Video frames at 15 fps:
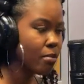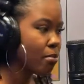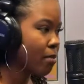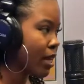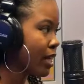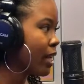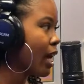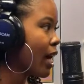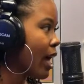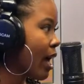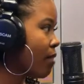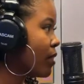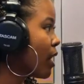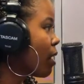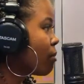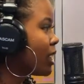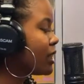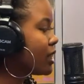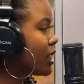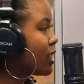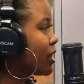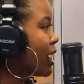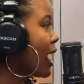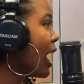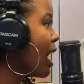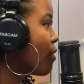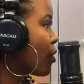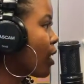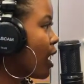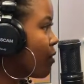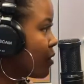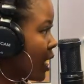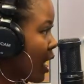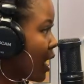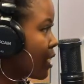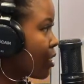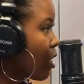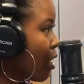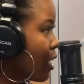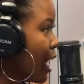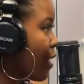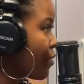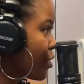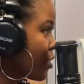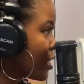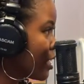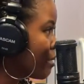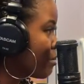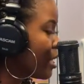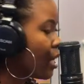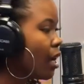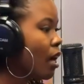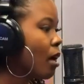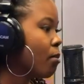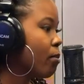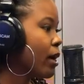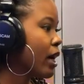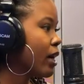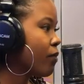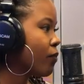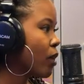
may not have? Now, I'm not saying they have or have not gone after them, but